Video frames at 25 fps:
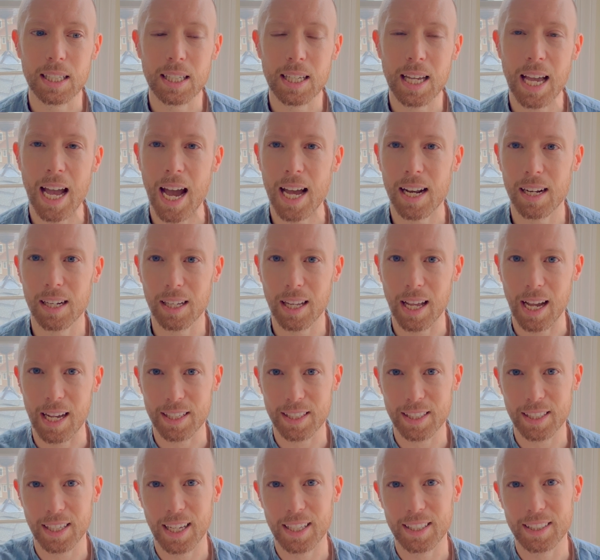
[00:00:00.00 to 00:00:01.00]

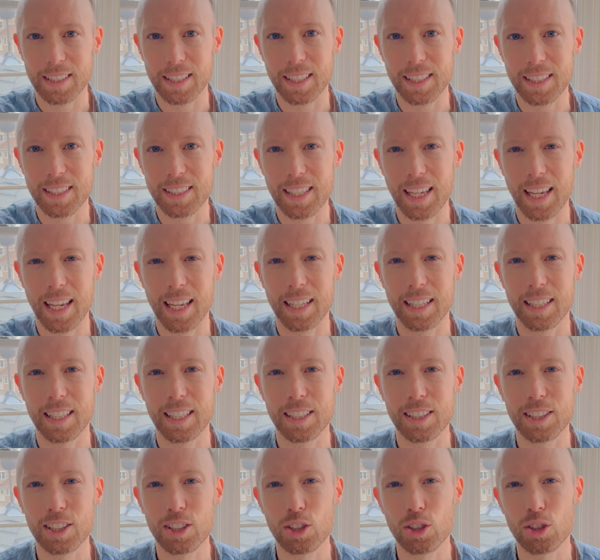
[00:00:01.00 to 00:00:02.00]
catalyzing, as they said,
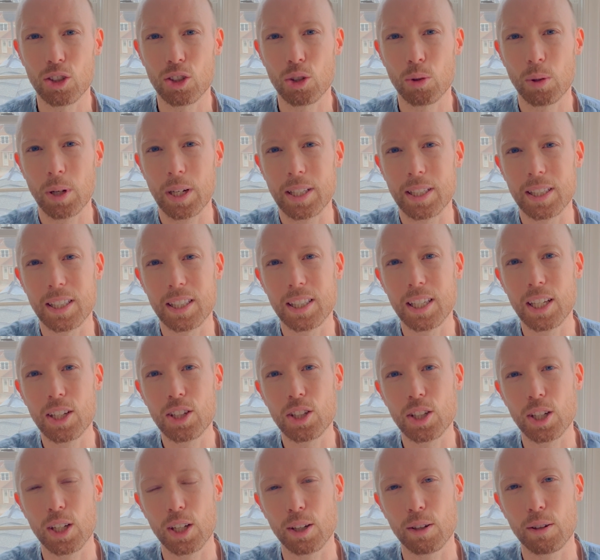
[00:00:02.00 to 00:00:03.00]
this
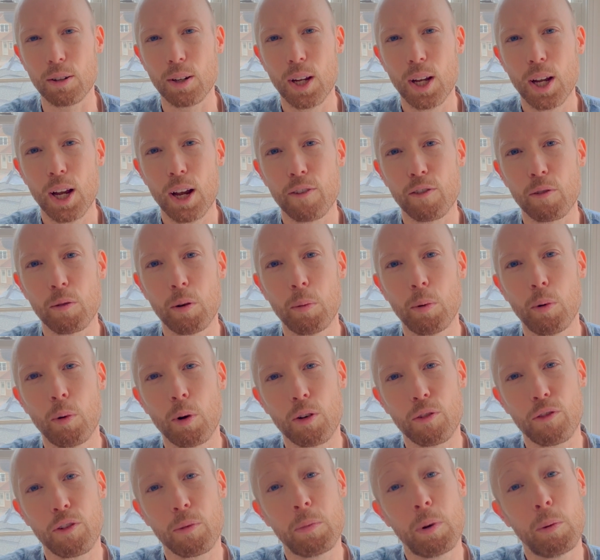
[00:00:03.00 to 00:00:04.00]
transition
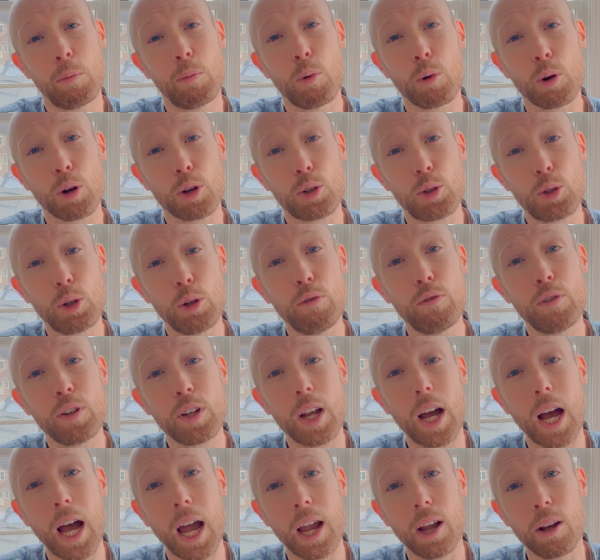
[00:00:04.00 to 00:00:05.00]
from a more
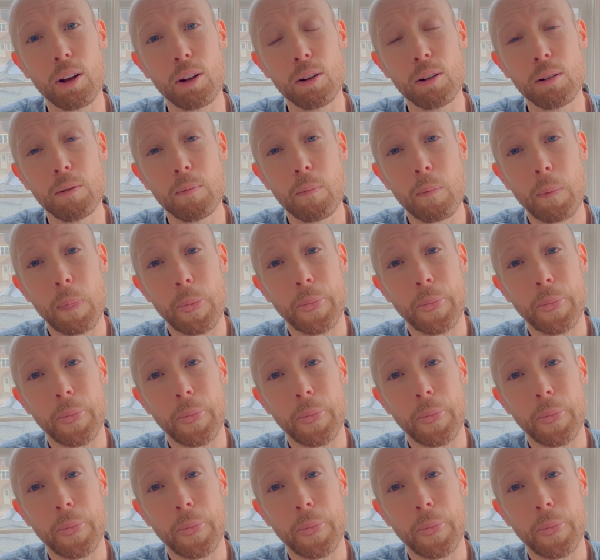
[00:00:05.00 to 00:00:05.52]
juvenile